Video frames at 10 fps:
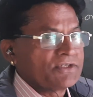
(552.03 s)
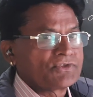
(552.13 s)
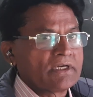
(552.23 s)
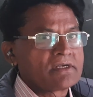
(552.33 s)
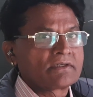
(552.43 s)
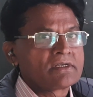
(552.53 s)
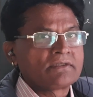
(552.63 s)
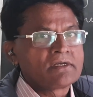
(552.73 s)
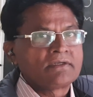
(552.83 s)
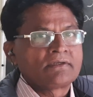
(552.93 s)
this.
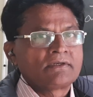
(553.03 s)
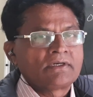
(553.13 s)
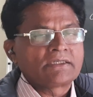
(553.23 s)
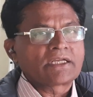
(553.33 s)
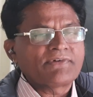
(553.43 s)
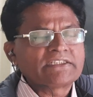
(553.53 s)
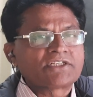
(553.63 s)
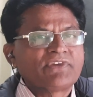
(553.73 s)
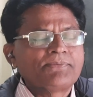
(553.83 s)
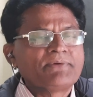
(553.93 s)
Otherwise,
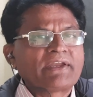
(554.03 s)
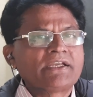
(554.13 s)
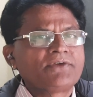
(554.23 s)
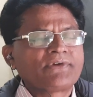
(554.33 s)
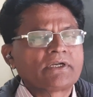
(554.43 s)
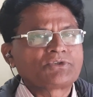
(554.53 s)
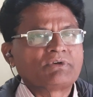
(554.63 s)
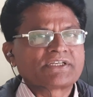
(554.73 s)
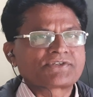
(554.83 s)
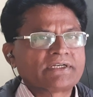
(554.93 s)
it will be very difficult to
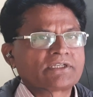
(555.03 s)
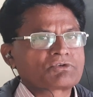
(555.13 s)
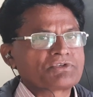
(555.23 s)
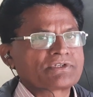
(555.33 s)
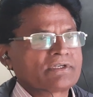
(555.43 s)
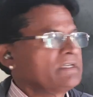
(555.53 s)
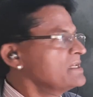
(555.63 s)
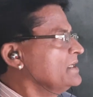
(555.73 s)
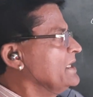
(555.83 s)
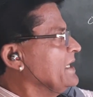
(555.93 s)
understand the question.
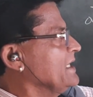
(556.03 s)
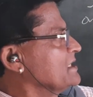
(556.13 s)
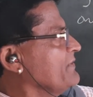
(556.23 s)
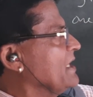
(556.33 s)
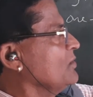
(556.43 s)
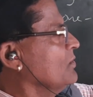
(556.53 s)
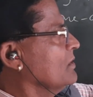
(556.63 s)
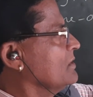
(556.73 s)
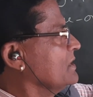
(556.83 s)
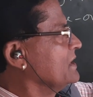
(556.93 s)
Its value,
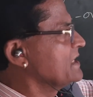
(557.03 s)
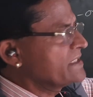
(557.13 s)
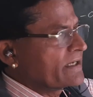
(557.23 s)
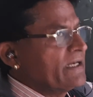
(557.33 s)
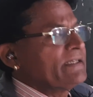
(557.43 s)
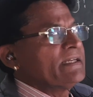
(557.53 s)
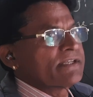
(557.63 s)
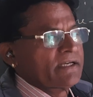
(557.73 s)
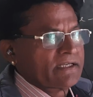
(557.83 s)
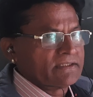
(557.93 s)
it is a
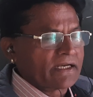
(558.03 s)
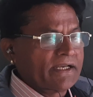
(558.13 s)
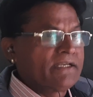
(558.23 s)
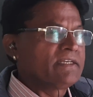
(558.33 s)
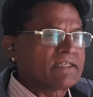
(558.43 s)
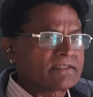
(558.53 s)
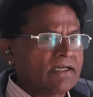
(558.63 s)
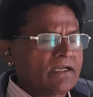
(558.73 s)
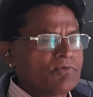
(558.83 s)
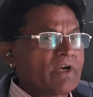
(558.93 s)
greatest integer. Integers
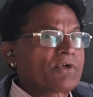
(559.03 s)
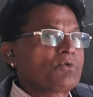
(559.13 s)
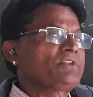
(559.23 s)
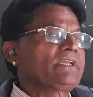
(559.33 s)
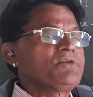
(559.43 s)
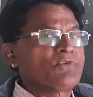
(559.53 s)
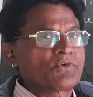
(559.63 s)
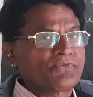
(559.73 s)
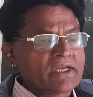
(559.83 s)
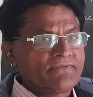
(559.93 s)
are 1, 2, 3,
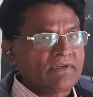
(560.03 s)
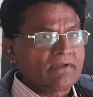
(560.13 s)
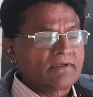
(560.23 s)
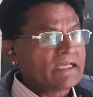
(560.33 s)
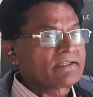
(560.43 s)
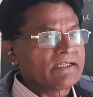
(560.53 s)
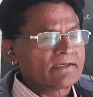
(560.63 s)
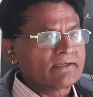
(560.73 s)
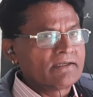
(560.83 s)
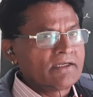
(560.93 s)
4, 5, like
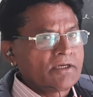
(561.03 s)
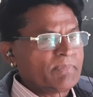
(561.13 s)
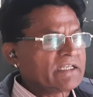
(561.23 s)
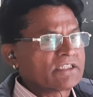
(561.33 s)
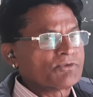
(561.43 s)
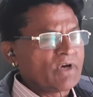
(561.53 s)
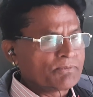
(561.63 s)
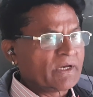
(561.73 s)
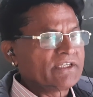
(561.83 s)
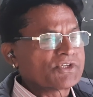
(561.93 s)
that.
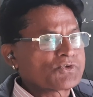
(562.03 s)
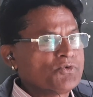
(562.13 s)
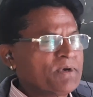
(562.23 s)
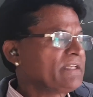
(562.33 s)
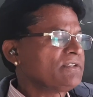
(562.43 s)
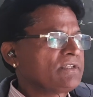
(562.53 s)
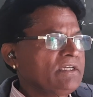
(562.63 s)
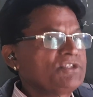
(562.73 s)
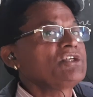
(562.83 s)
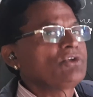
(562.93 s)
-1, -2,
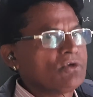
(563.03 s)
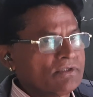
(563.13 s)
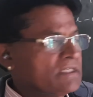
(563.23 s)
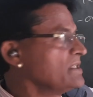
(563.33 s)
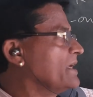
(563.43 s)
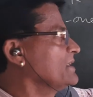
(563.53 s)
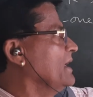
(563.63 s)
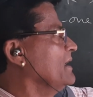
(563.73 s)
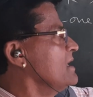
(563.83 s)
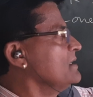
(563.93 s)
-3, 0. These are
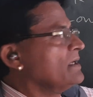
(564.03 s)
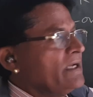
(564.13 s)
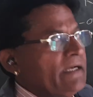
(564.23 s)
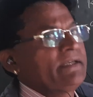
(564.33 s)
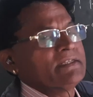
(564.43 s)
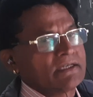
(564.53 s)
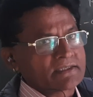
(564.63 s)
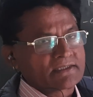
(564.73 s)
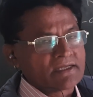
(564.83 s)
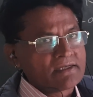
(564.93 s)
the integers.